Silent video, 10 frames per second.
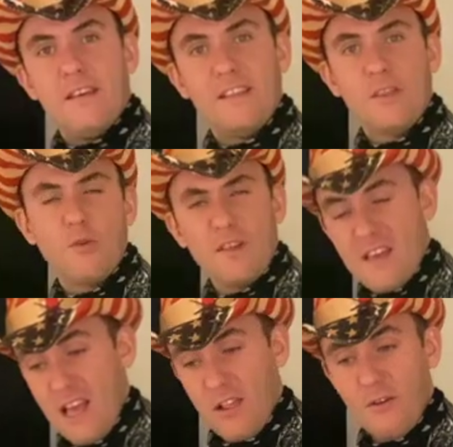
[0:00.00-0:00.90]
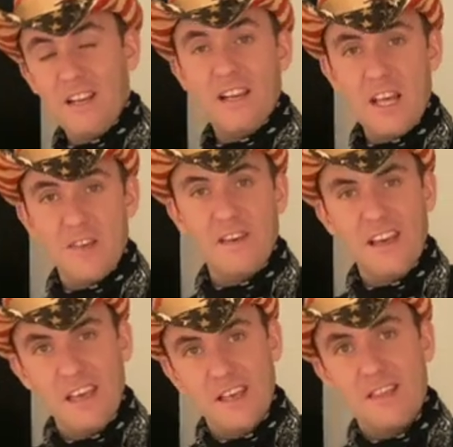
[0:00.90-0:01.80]
So it's Halloween in Las
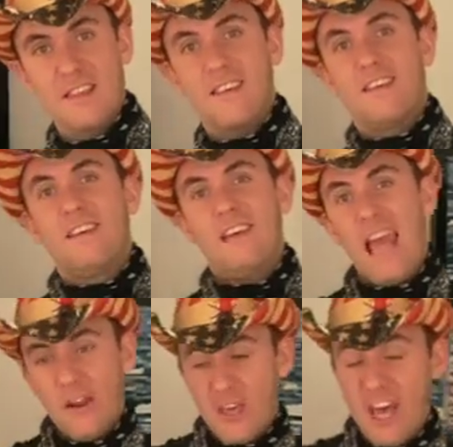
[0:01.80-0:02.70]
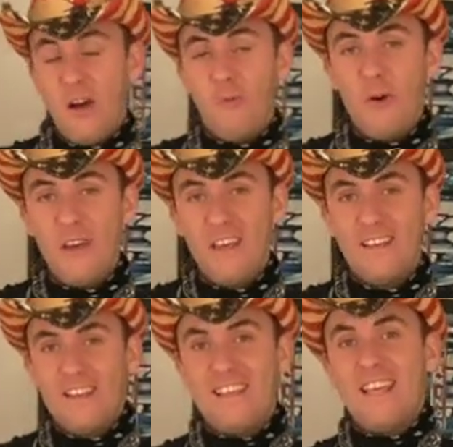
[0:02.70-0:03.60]
Vegas, and the cowboy
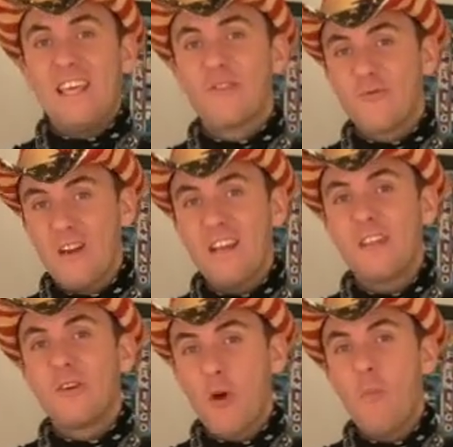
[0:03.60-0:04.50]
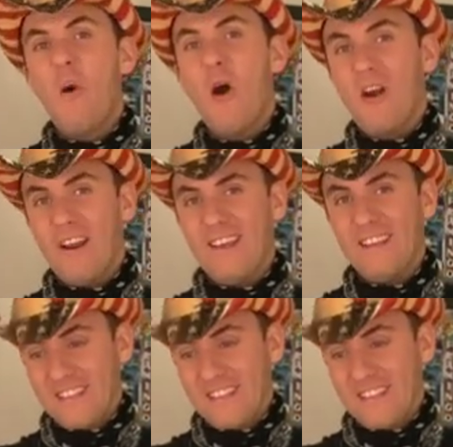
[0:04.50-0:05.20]
is ready to go party.